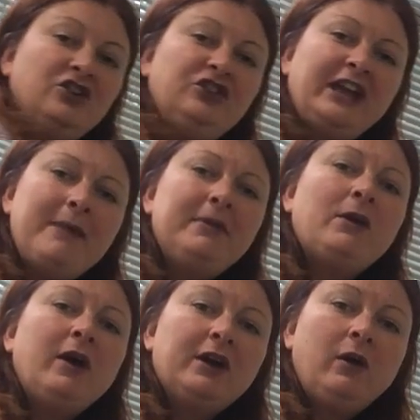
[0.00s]
She can be
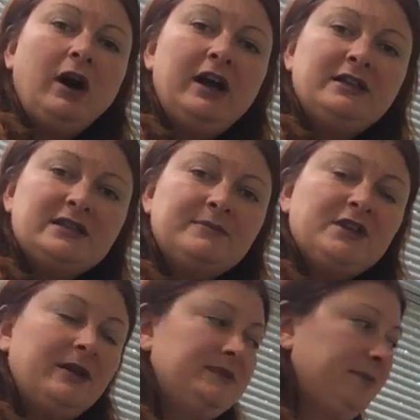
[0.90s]
quite quiet,
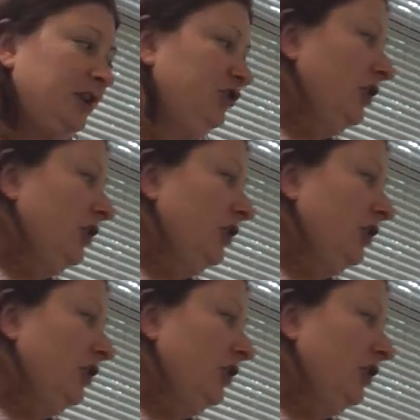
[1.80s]
sometimes a bit